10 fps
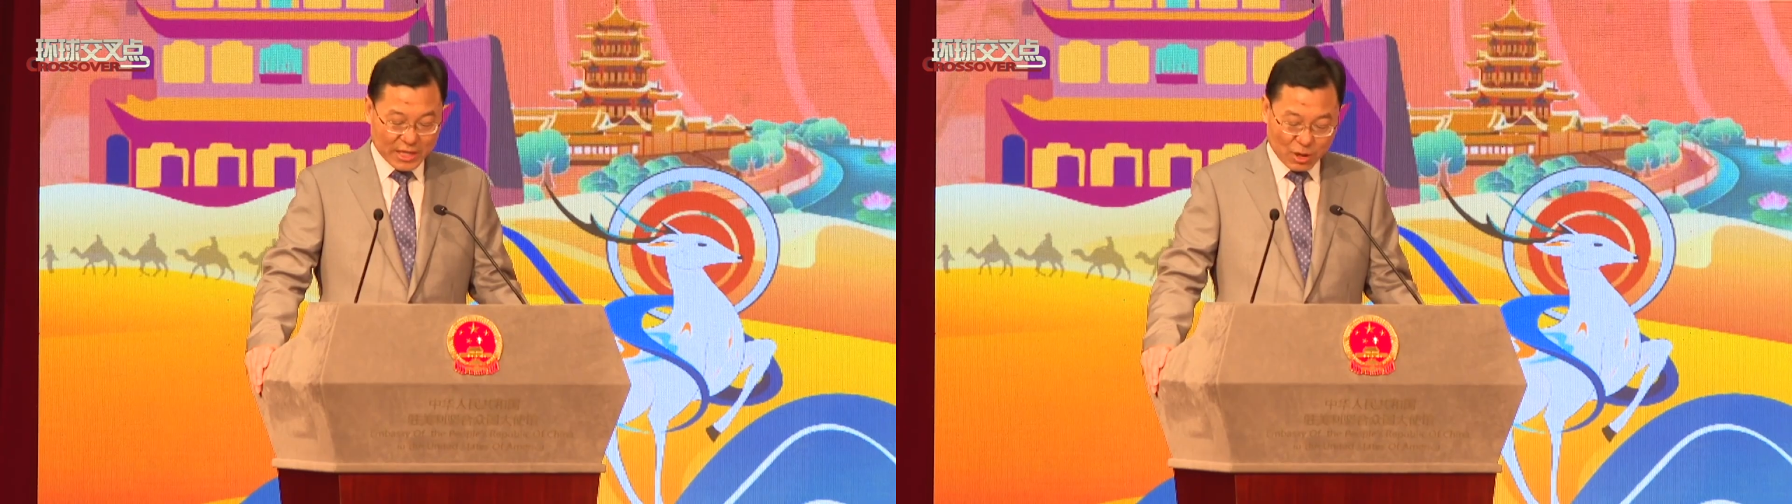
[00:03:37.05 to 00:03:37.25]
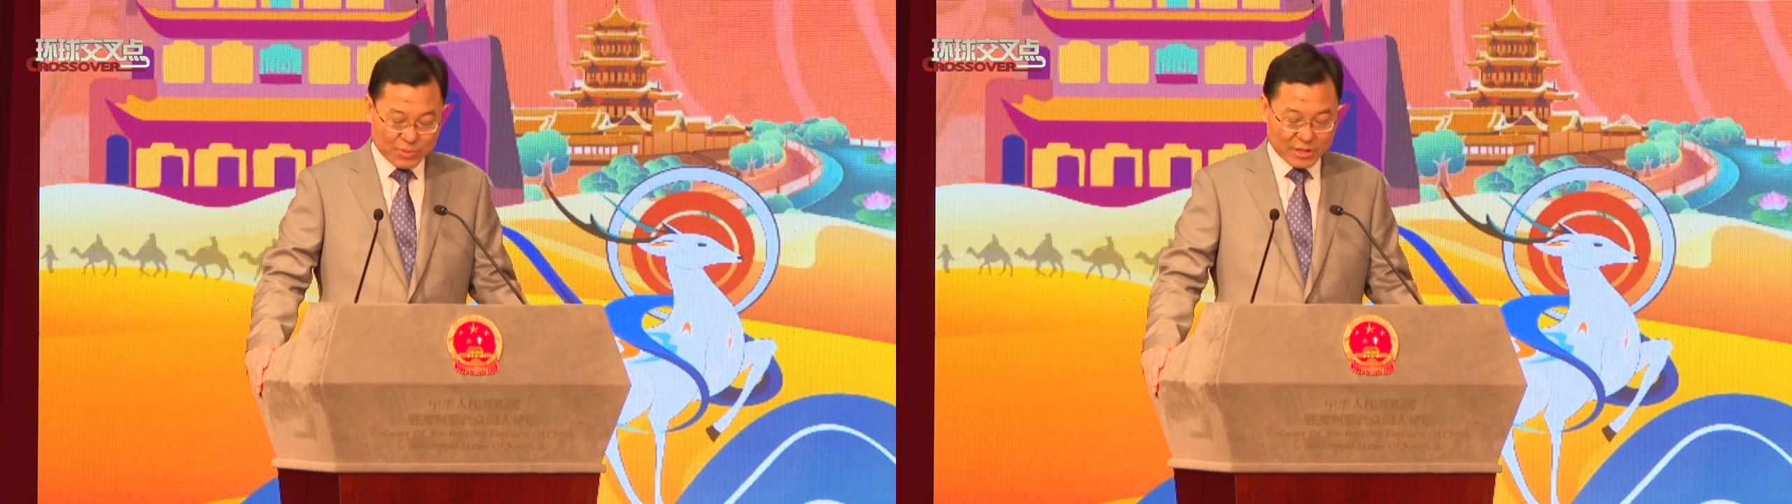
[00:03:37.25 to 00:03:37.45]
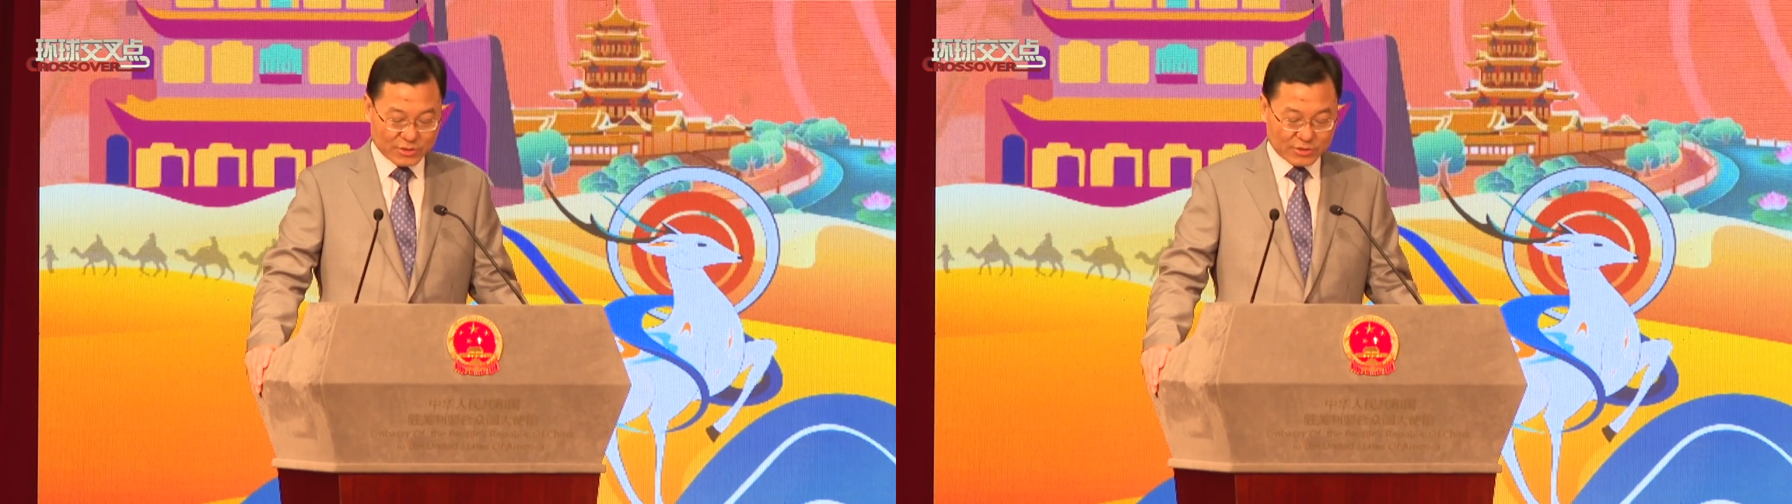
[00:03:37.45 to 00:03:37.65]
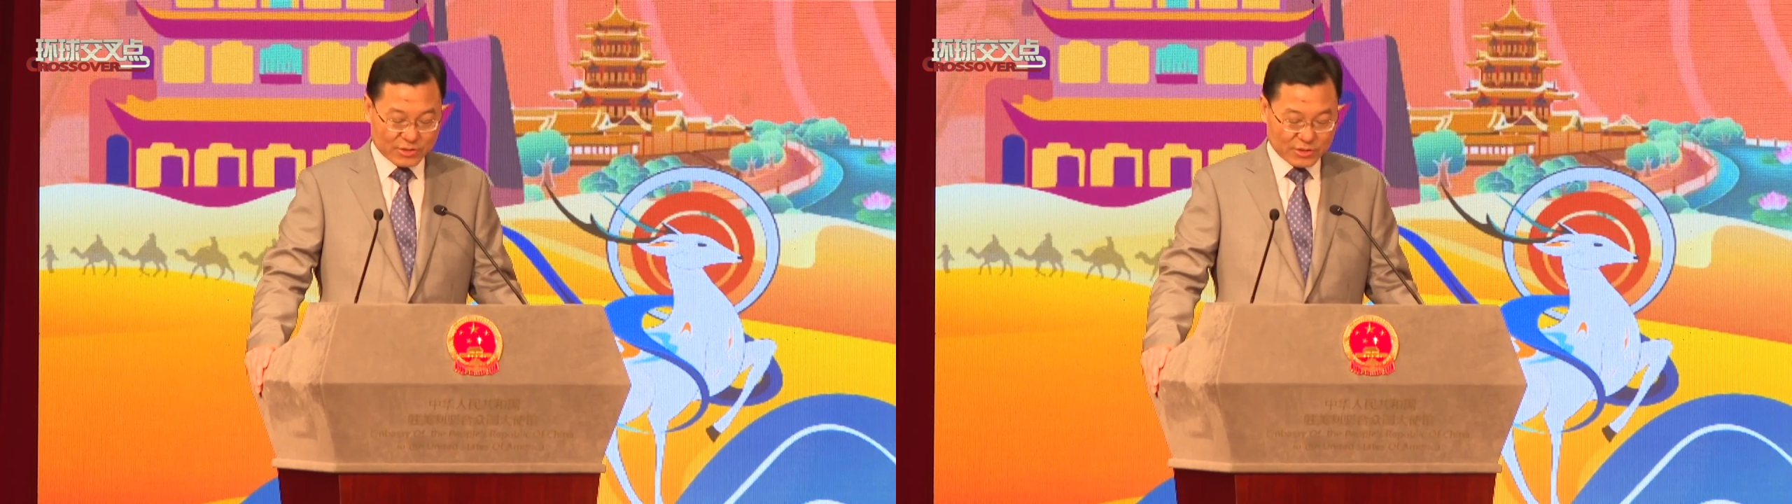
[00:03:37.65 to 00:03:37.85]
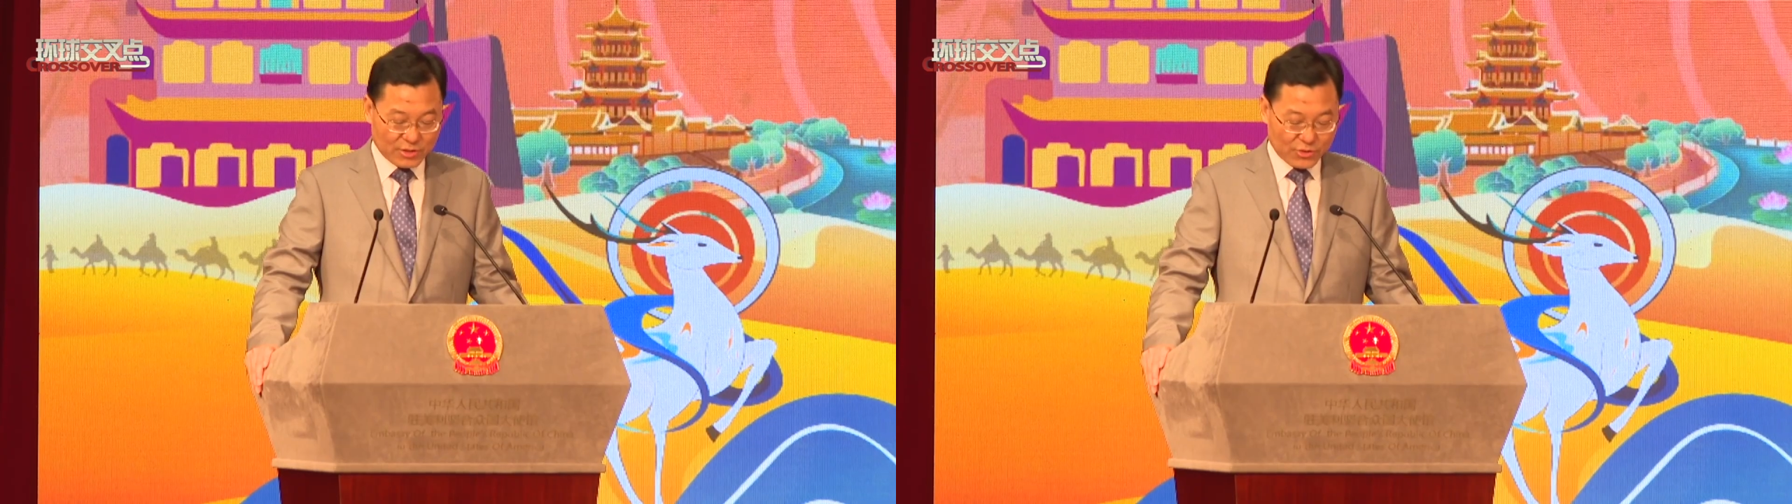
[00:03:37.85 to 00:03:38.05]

kilometers